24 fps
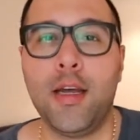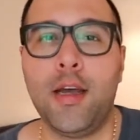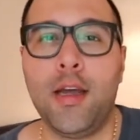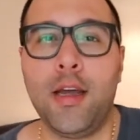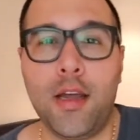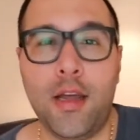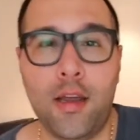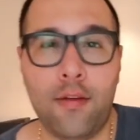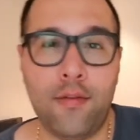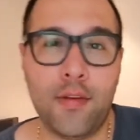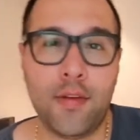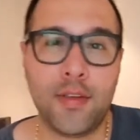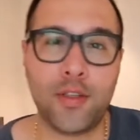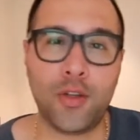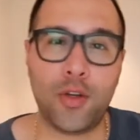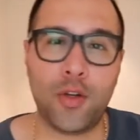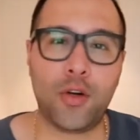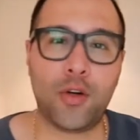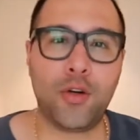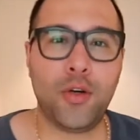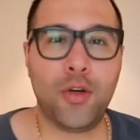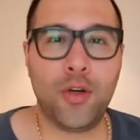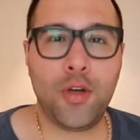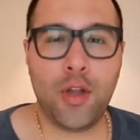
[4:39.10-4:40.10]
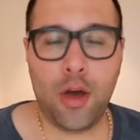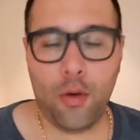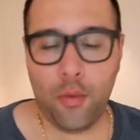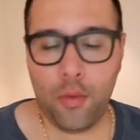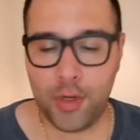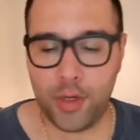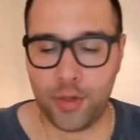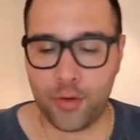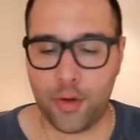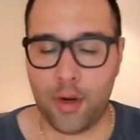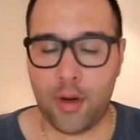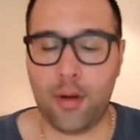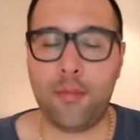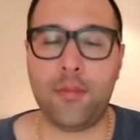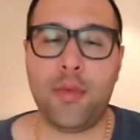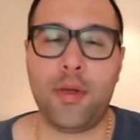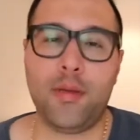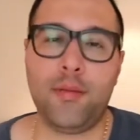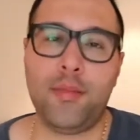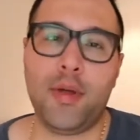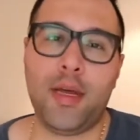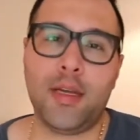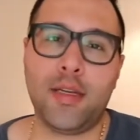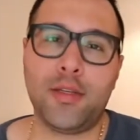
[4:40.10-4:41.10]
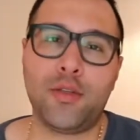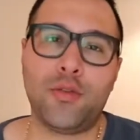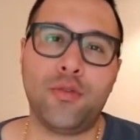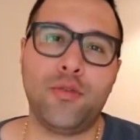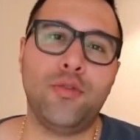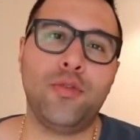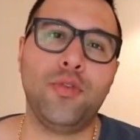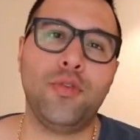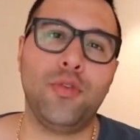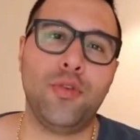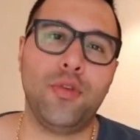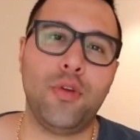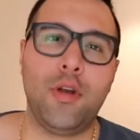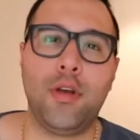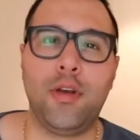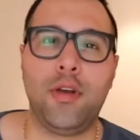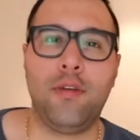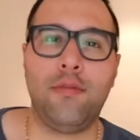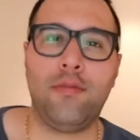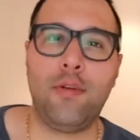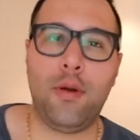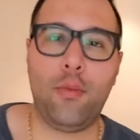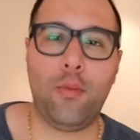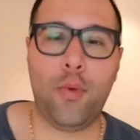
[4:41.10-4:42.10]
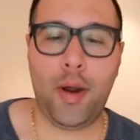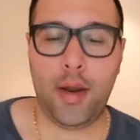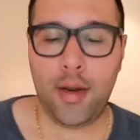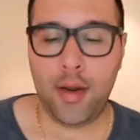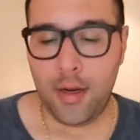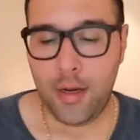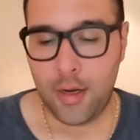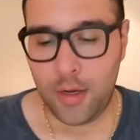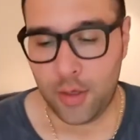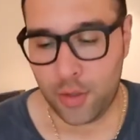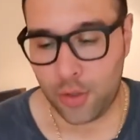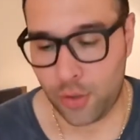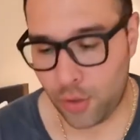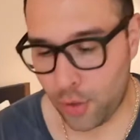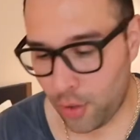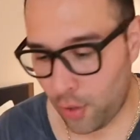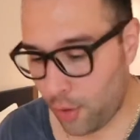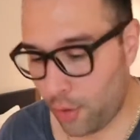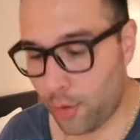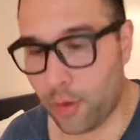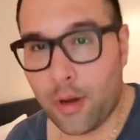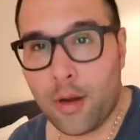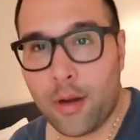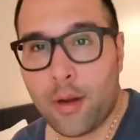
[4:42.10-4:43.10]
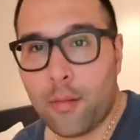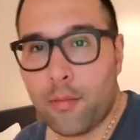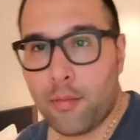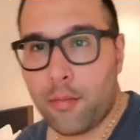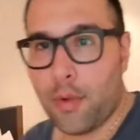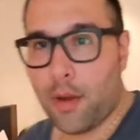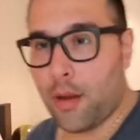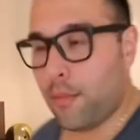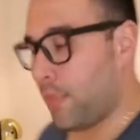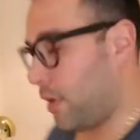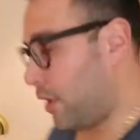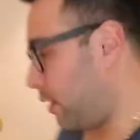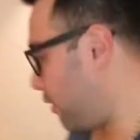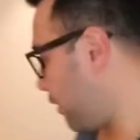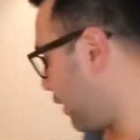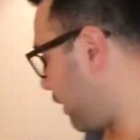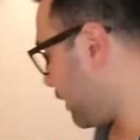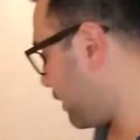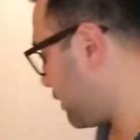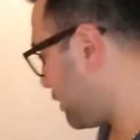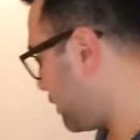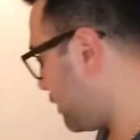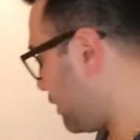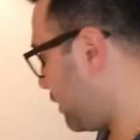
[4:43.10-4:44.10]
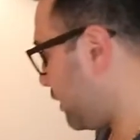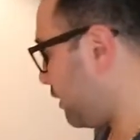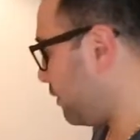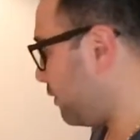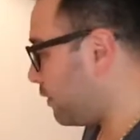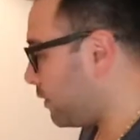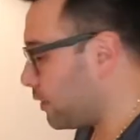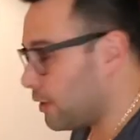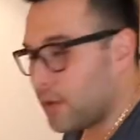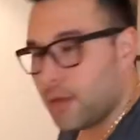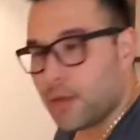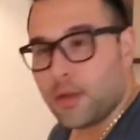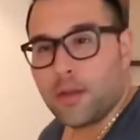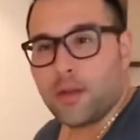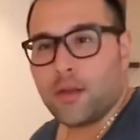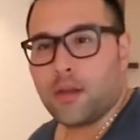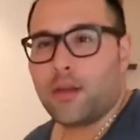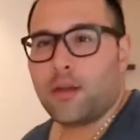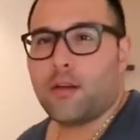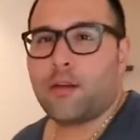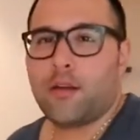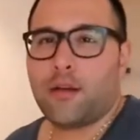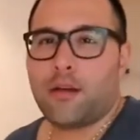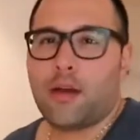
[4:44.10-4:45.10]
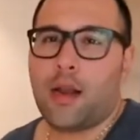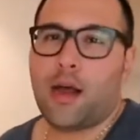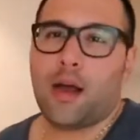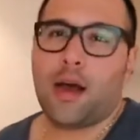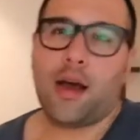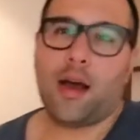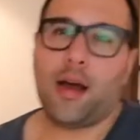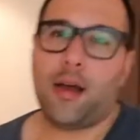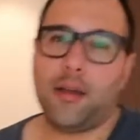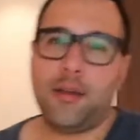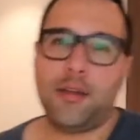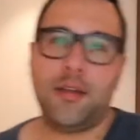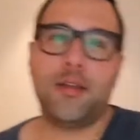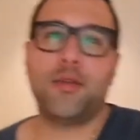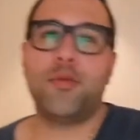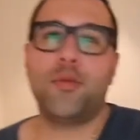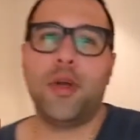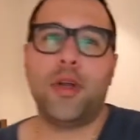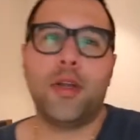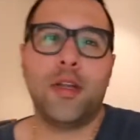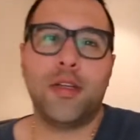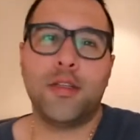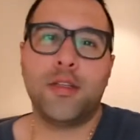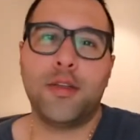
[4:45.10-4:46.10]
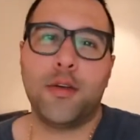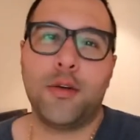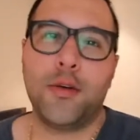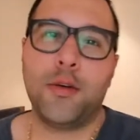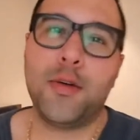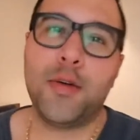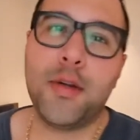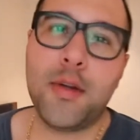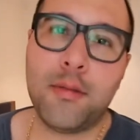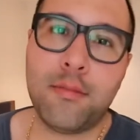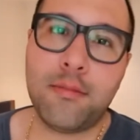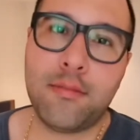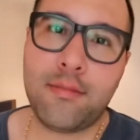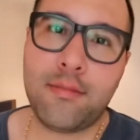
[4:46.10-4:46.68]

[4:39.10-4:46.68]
If it's not good, I will try my best to do it in different way. So maybe you can see. Nah, this way there's no good.